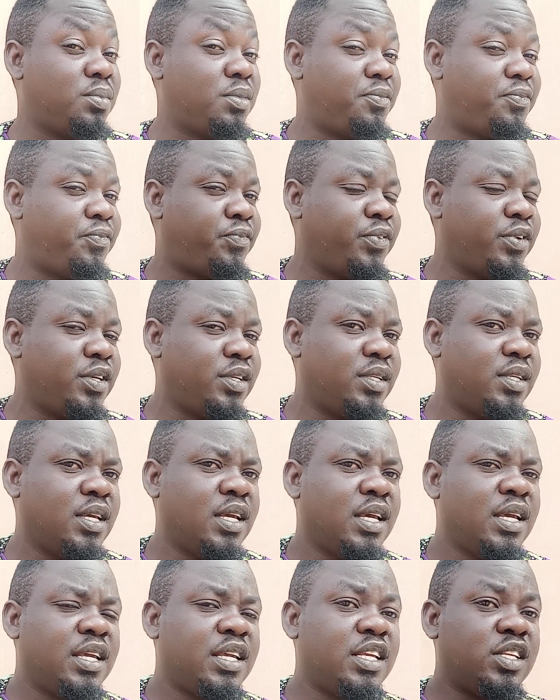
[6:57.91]
the feed.
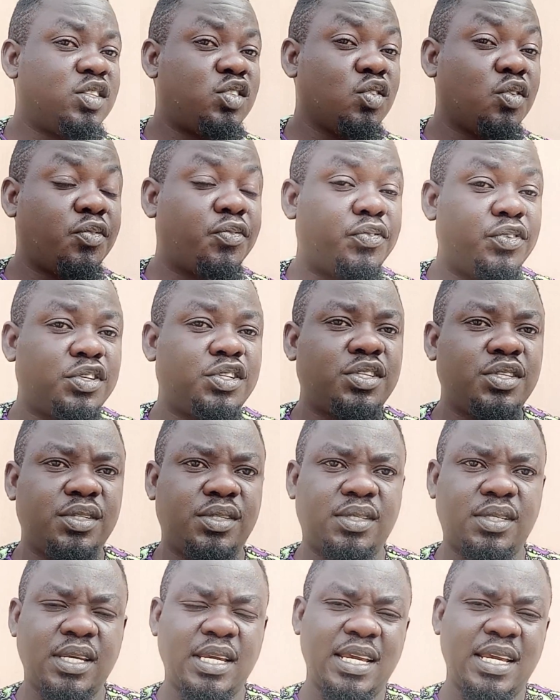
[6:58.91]
It's your fishes.